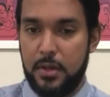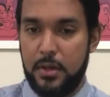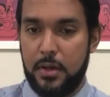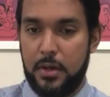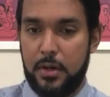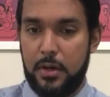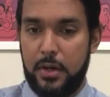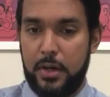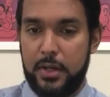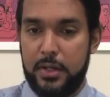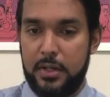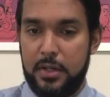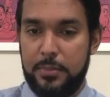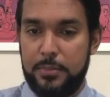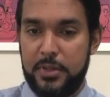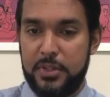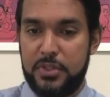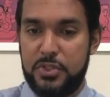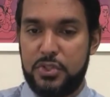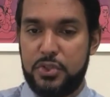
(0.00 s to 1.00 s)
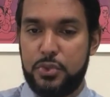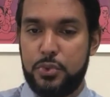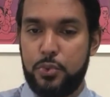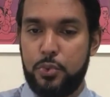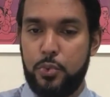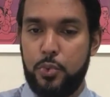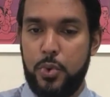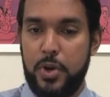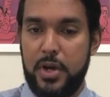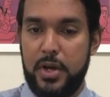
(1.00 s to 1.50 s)
All right, number
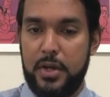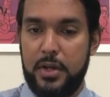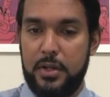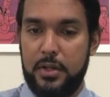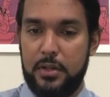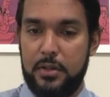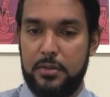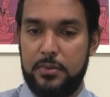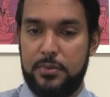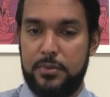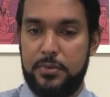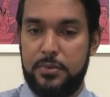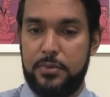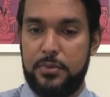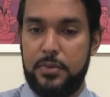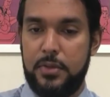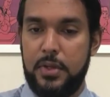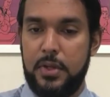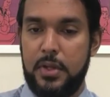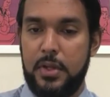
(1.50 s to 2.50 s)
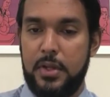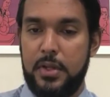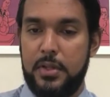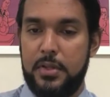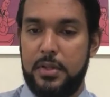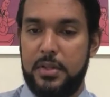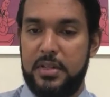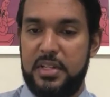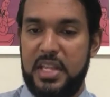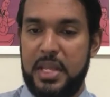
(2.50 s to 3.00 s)
12.
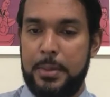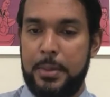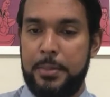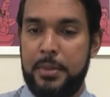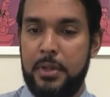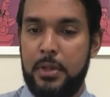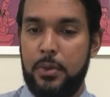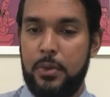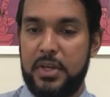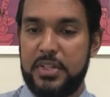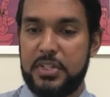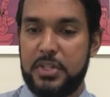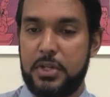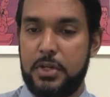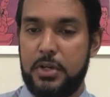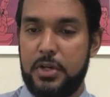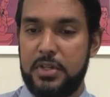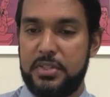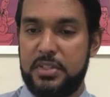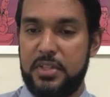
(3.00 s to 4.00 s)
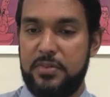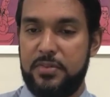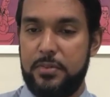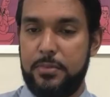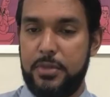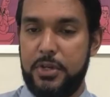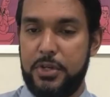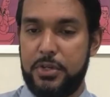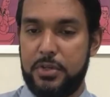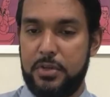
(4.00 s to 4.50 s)
The table below has cost
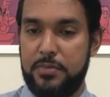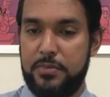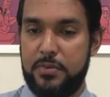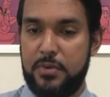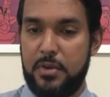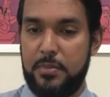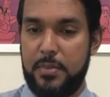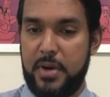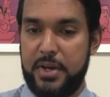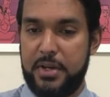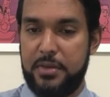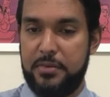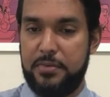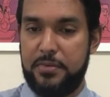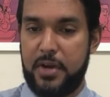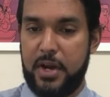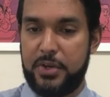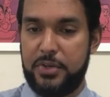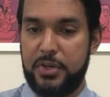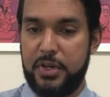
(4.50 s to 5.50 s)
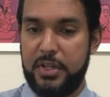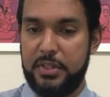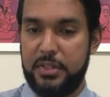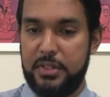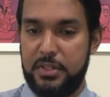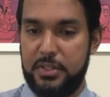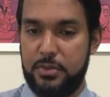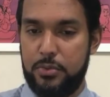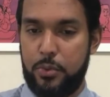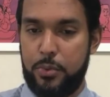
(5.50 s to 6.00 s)
information for a manufacturing
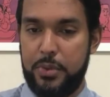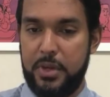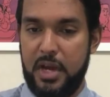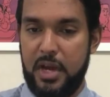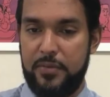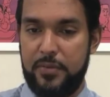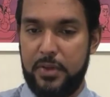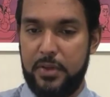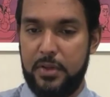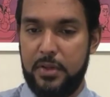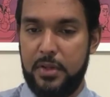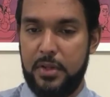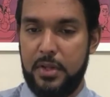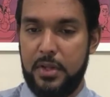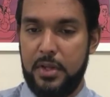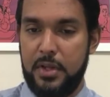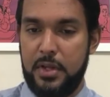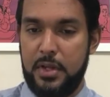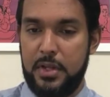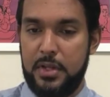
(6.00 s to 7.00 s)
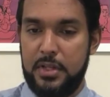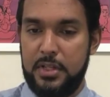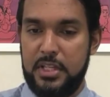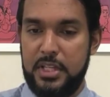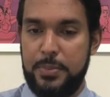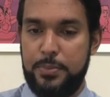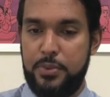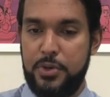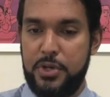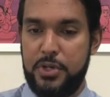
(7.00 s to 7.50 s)
entity. So what we have here:
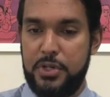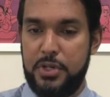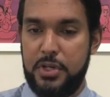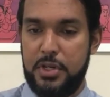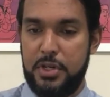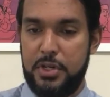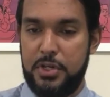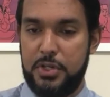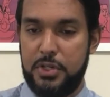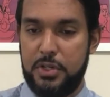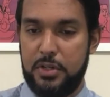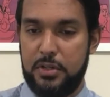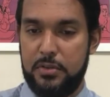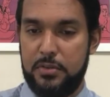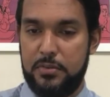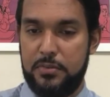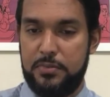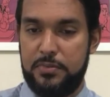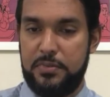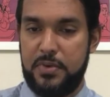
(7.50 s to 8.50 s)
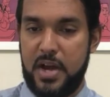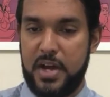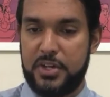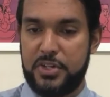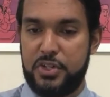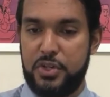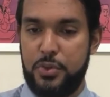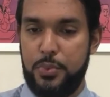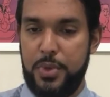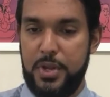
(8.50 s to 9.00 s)
depreciation,
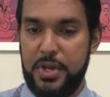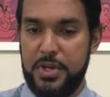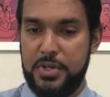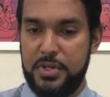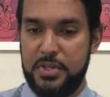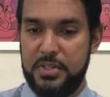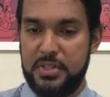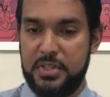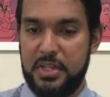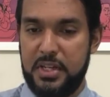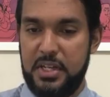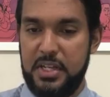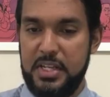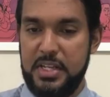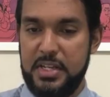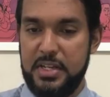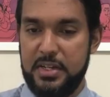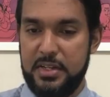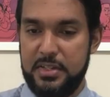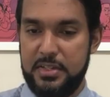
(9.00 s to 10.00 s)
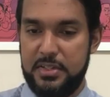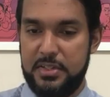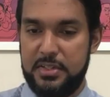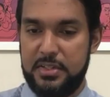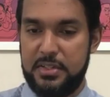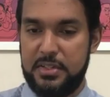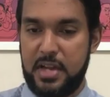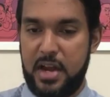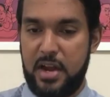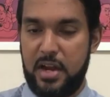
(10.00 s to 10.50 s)
factory wages,
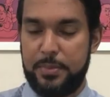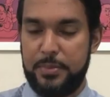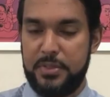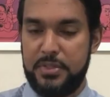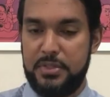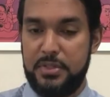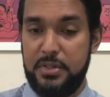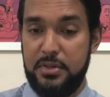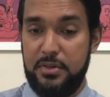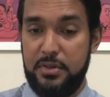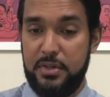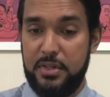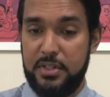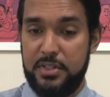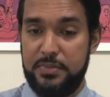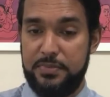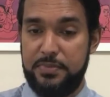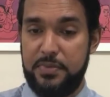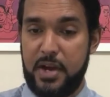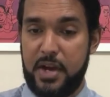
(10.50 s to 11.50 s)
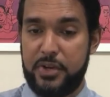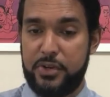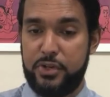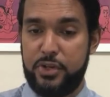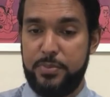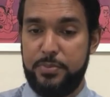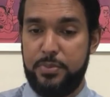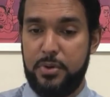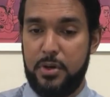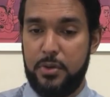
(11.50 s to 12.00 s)
cleaners, direct materials,
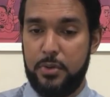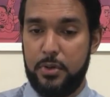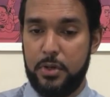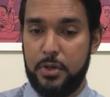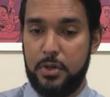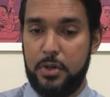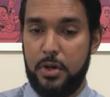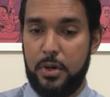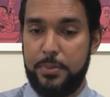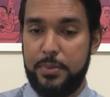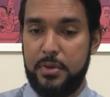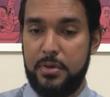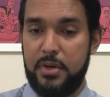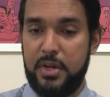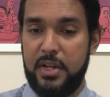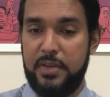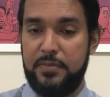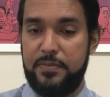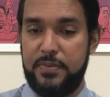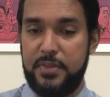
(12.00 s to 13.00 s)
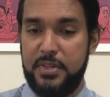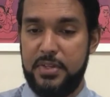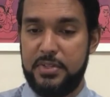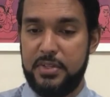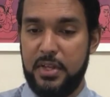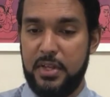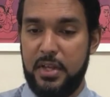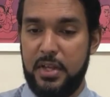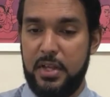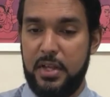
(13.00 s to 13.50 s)
factory power, copyright
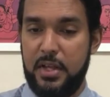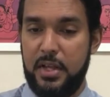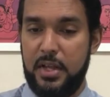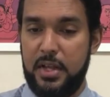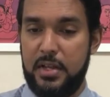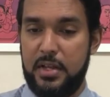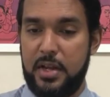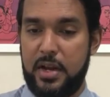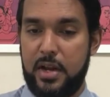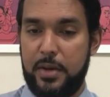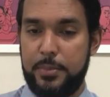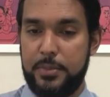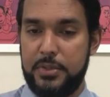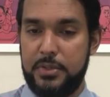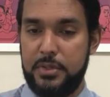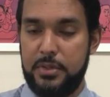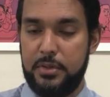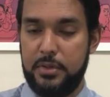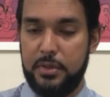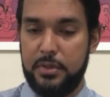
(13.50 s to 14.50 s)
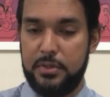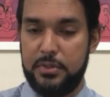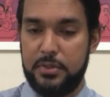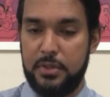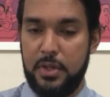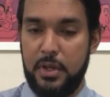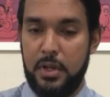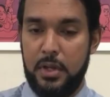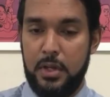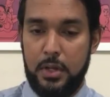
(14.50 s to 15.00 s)
fees, indirect materials.
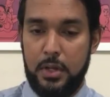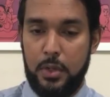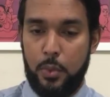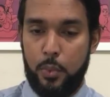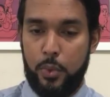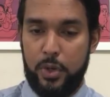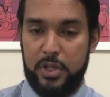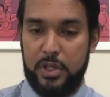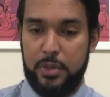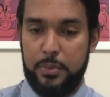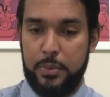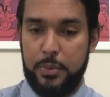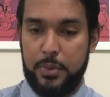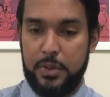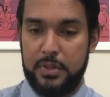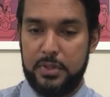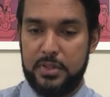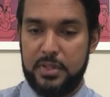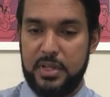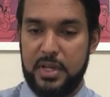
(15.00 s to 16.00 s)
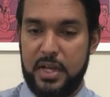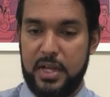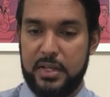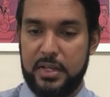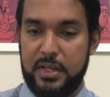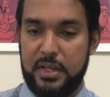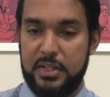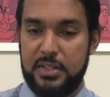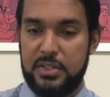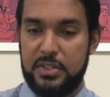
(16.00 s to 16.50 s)
What do we want?
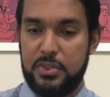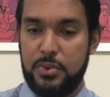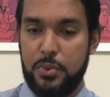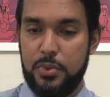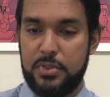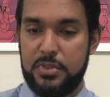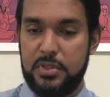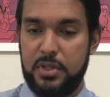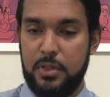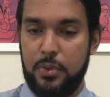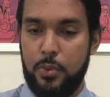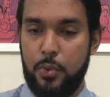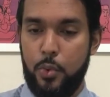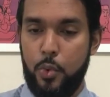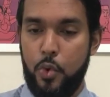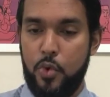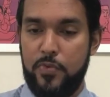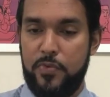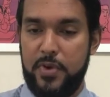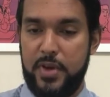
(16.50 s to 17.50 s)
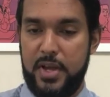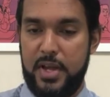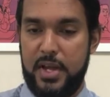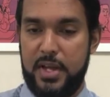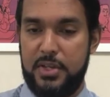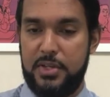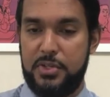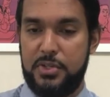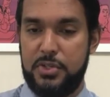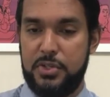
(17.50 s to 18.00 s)
Calculate total
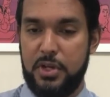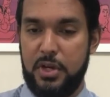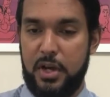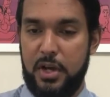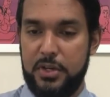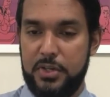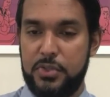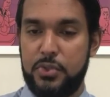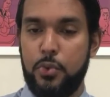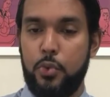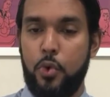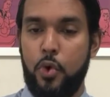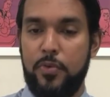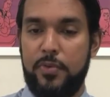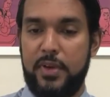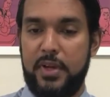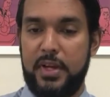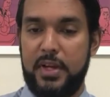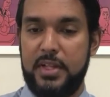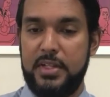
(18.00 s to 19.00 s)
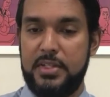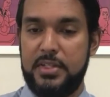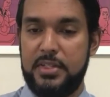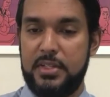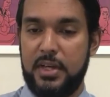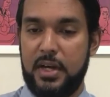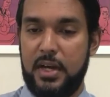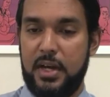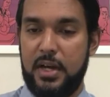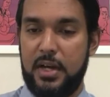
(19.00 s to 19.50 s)
overhead charges. So overheads
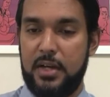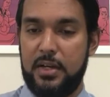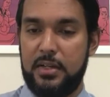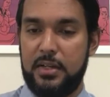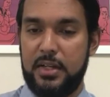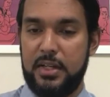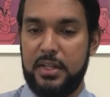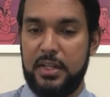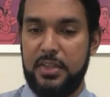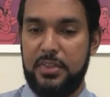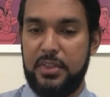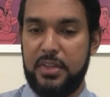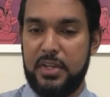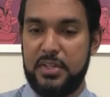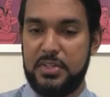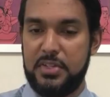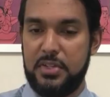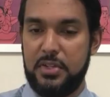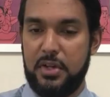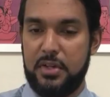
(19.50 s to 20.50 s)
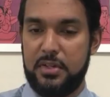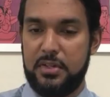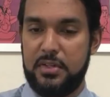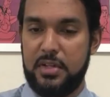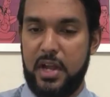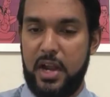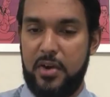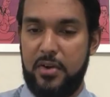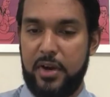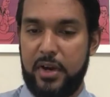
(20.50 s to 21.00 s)
are anything that's not
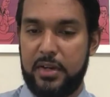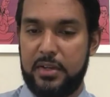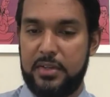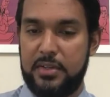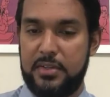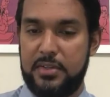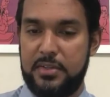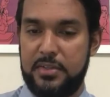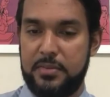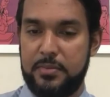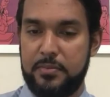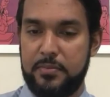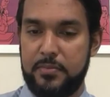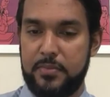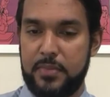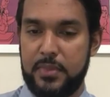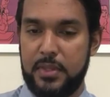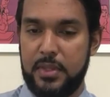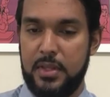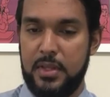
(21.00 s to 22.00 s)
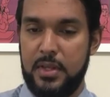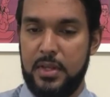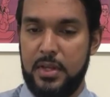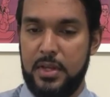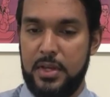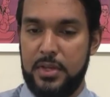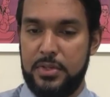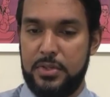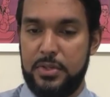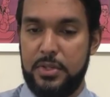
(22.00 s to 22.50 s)
direct.
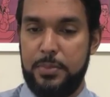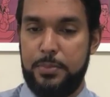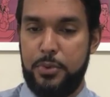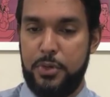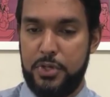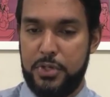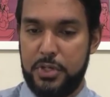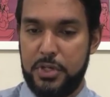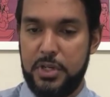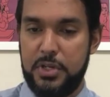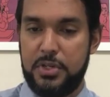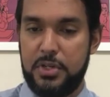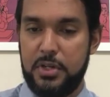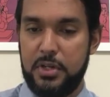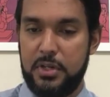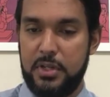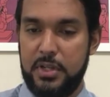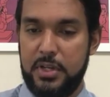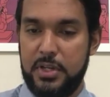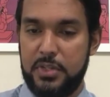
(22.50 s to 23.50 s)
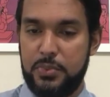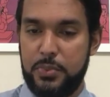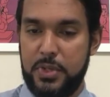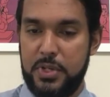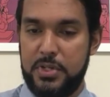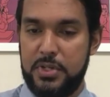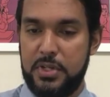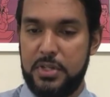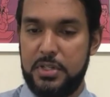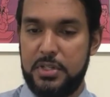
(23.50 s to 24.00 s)
So depreciation, cleaners,
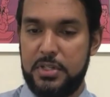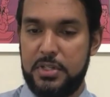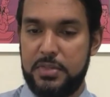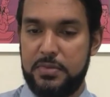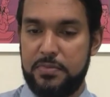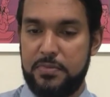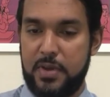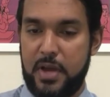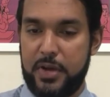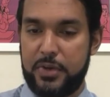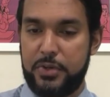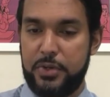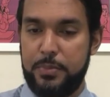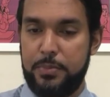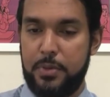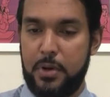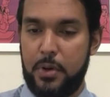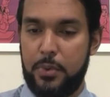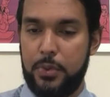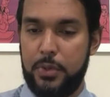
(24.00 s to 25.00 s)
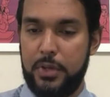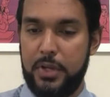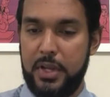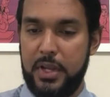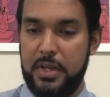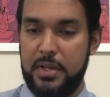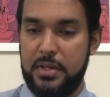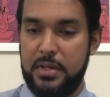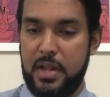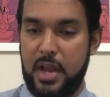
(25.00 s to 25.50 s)
wages, factory power,
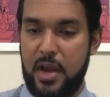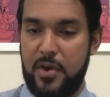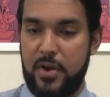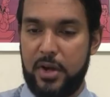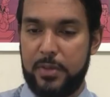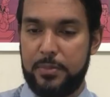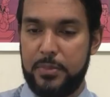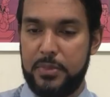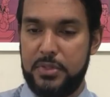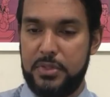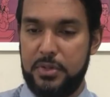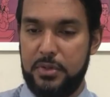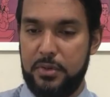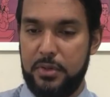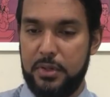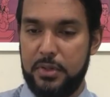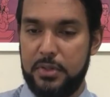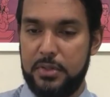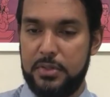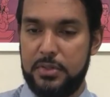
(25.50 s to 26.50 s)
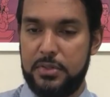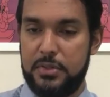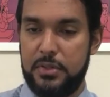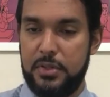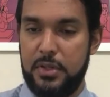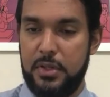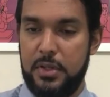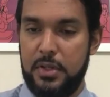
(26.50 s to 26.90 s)
indirect materials.